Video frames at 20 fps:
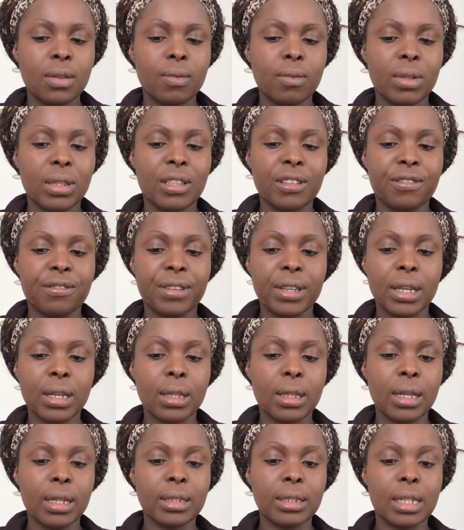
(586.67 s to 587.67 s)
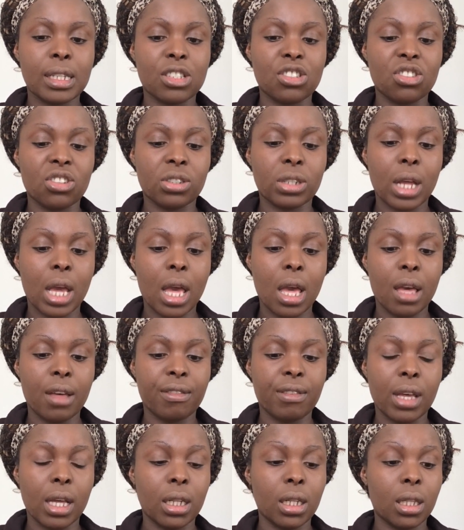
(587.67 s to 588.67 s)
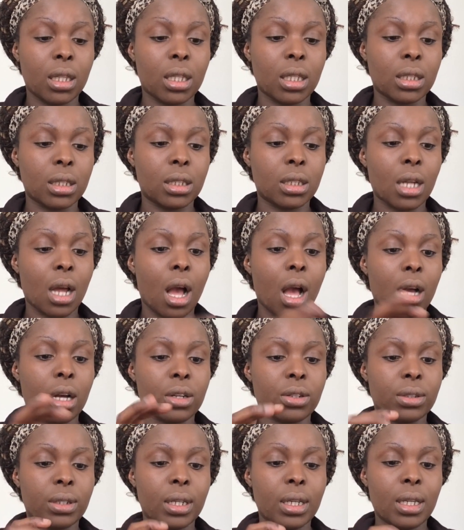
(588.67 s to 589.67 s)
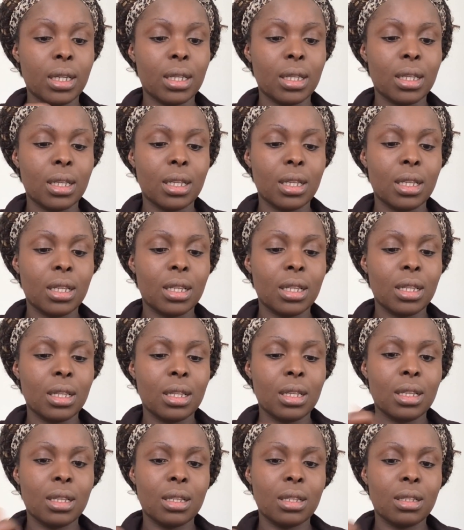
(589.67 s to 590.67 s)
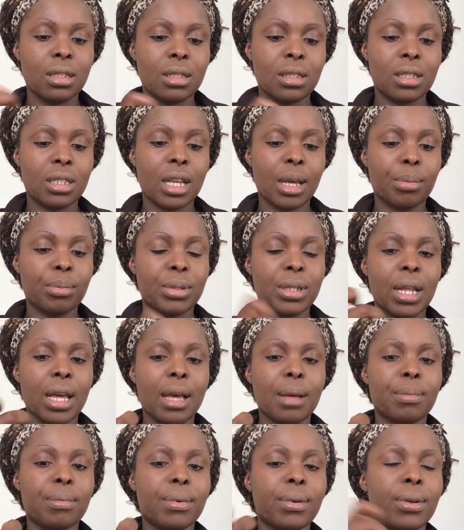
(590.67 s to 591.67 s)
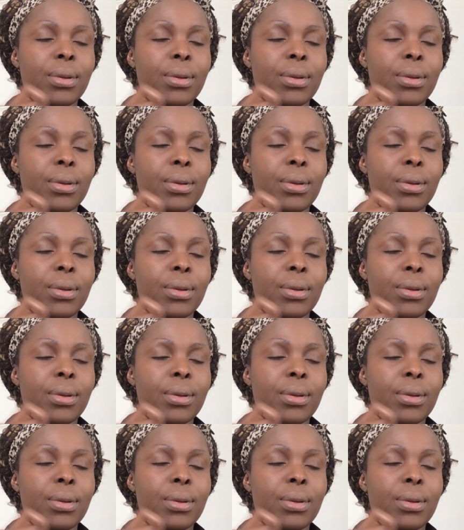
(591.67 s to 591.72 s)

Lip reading: with a finger that does not have anything dark on it. Dab, dab